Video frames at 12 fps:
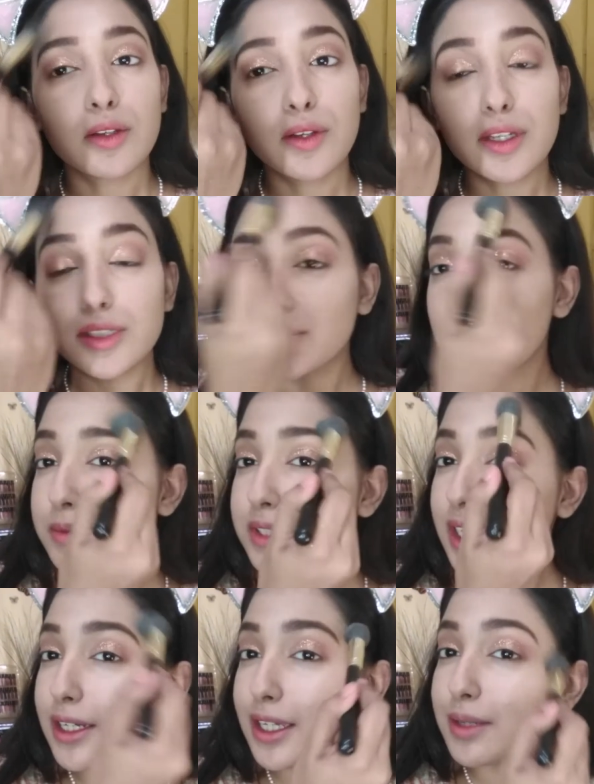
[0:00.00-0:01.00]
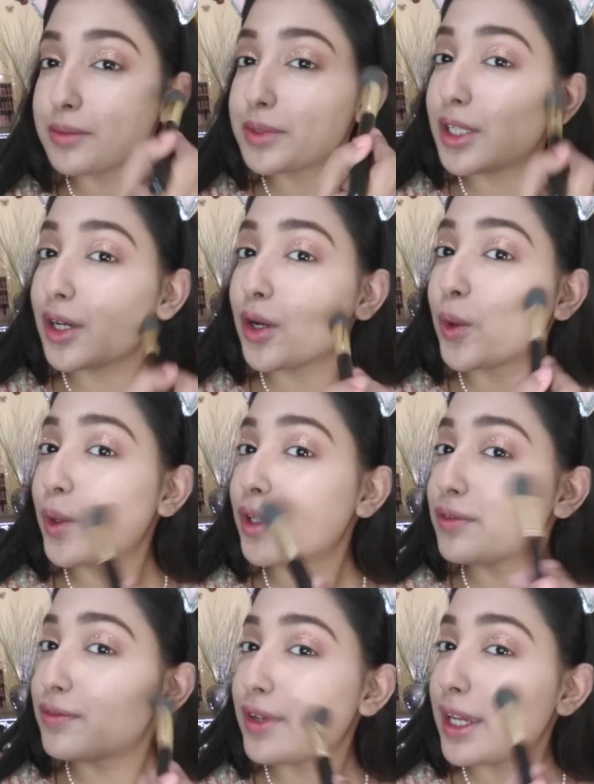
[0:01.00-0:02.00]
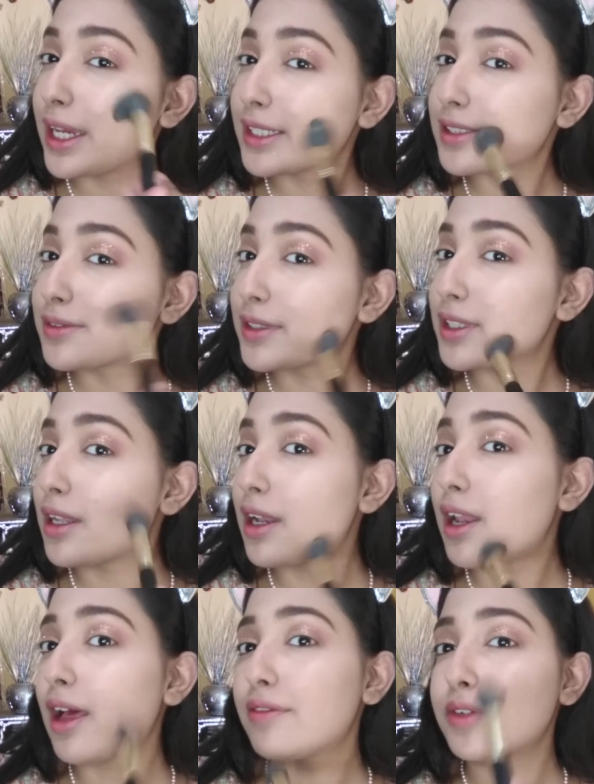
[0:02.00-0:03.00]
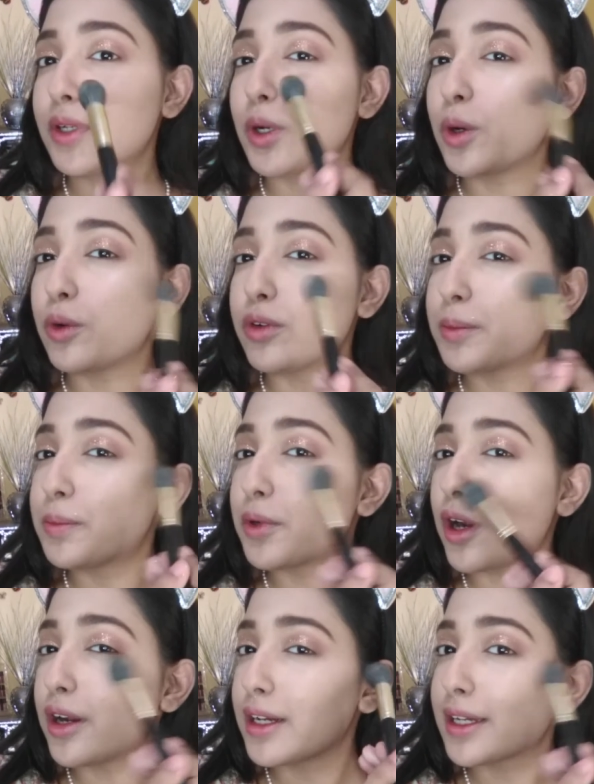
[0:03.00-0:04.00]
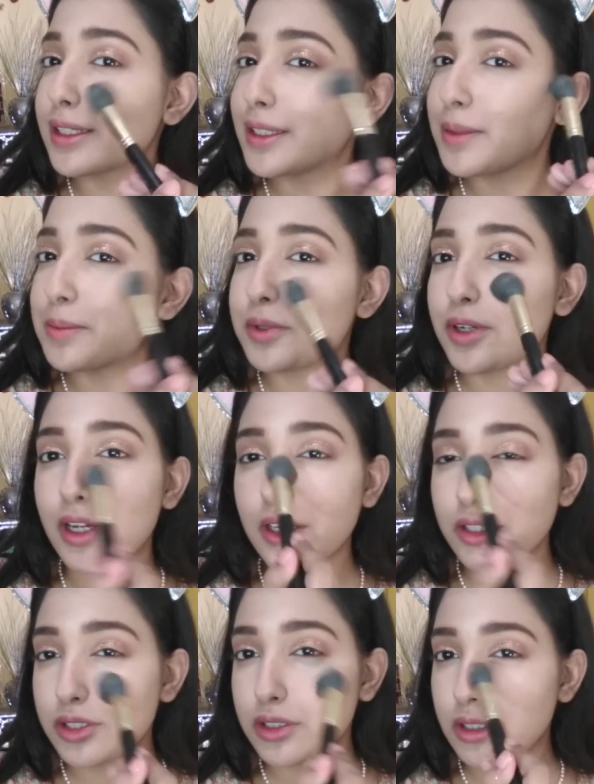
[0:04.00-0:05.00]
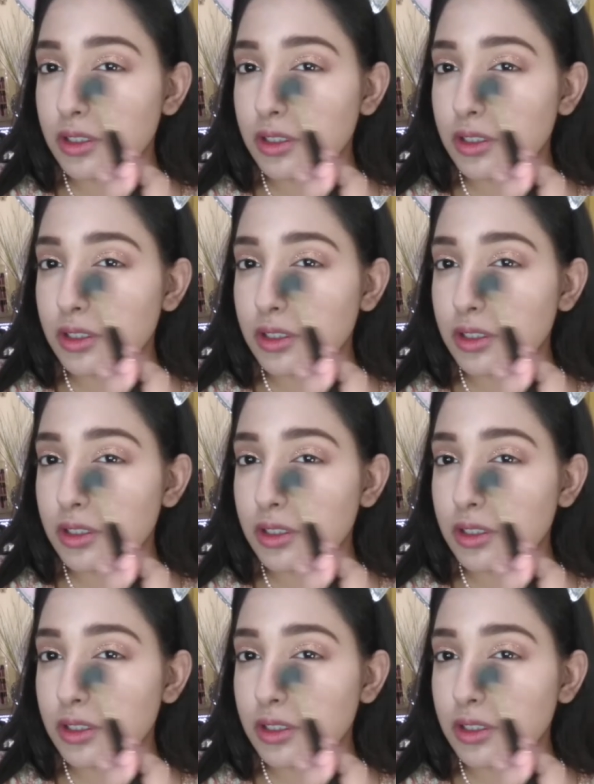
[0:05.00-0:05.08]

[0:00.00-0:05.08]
Okay, so I'm setting up the whole face with the leftover product in the brush.